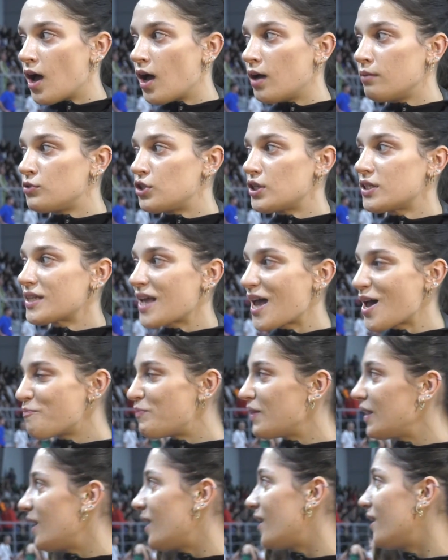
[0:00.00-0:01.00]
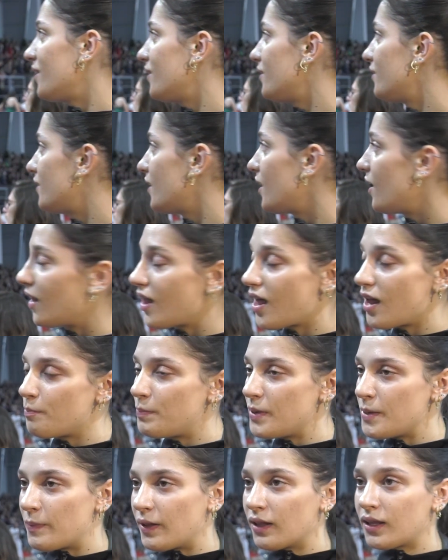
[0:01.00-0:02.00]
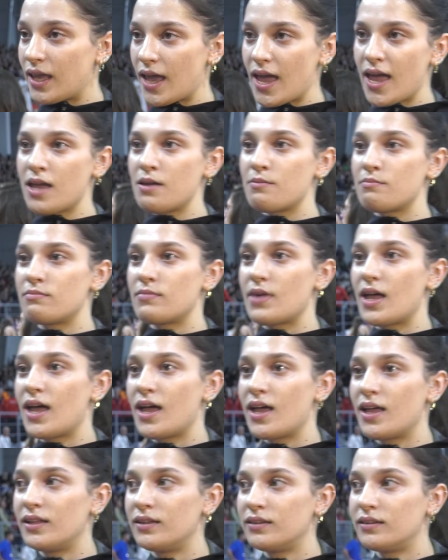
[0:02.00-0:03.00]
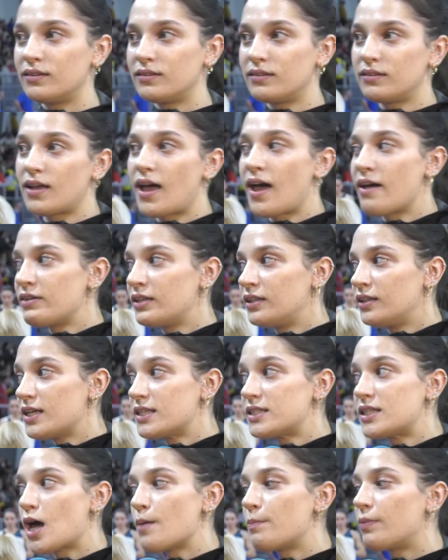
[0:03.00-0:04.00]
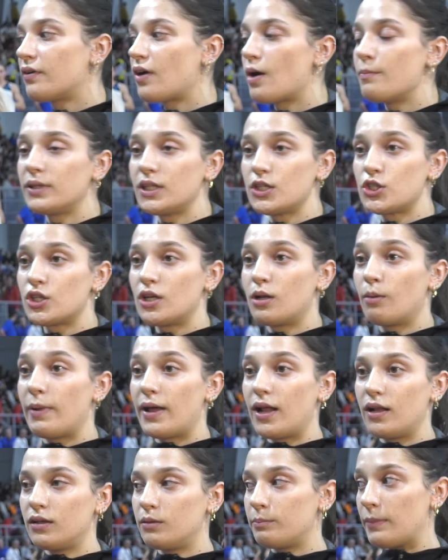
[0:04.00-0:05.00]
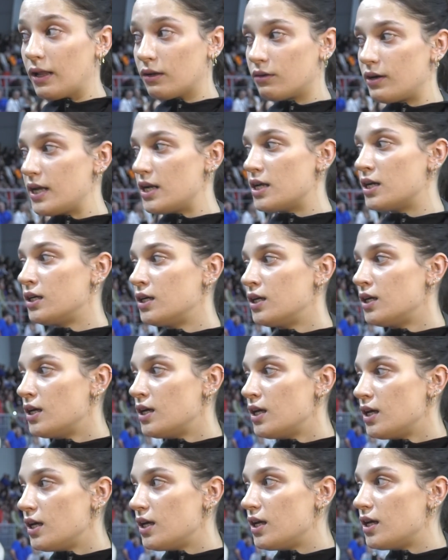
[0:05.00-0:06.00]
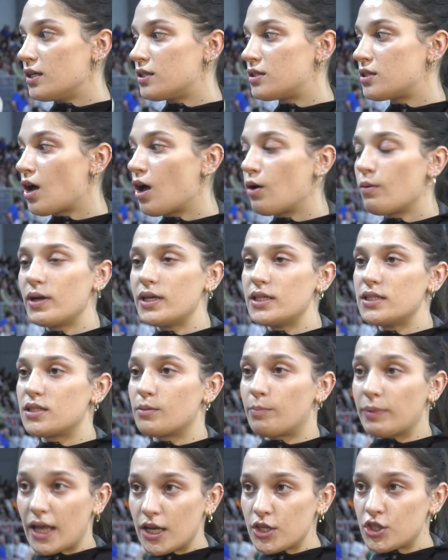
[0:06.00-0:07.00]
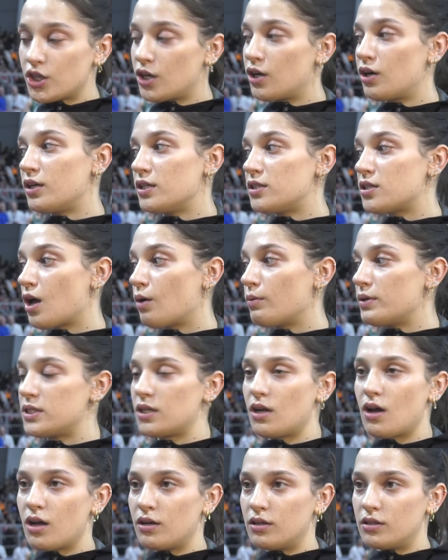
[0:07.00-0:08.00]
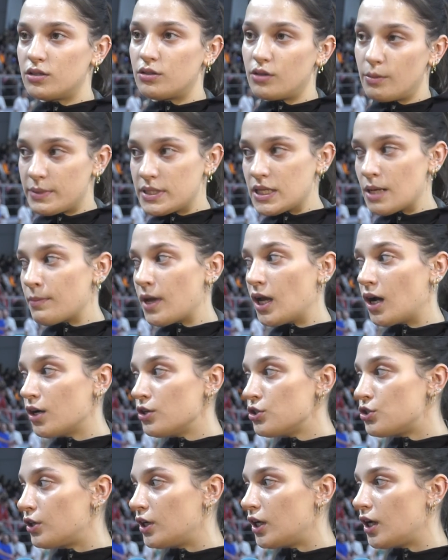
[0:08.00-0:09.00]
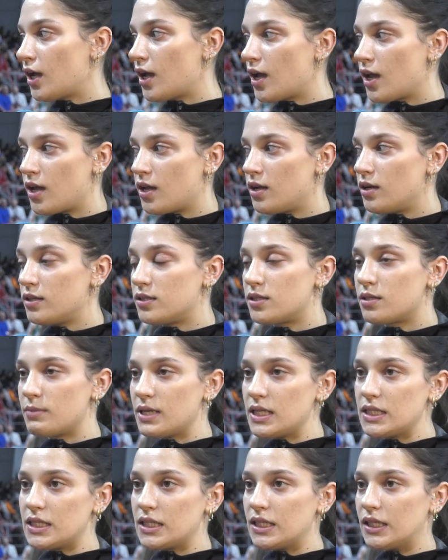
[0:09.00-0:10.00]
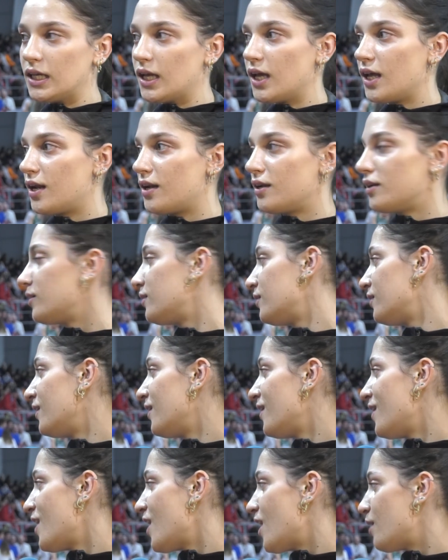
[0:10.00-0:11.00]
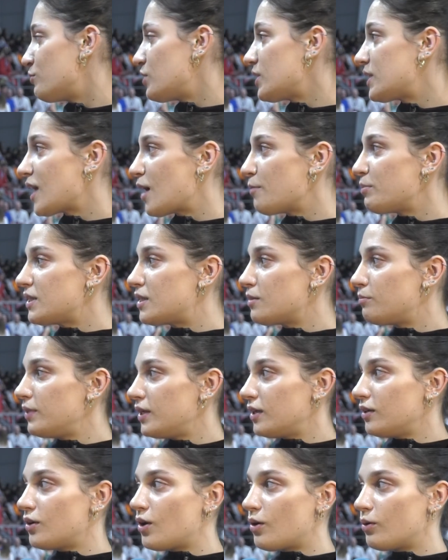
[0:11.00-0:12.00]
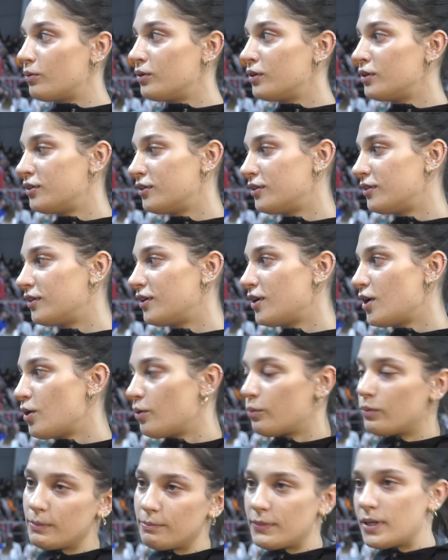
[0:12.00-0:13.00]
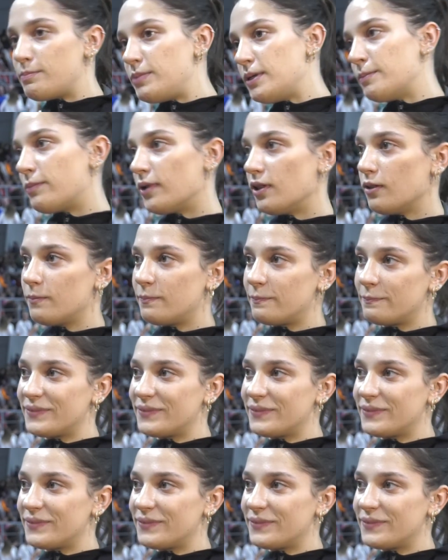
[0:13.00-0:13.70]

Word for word: I'm just happy that, that a lot of people came and having this type of competition in, Bel in Belgrade. It's always a pleasure. It's always an honor to represent my country, and it's amazing. And I'm just happy to be, you know, with my people.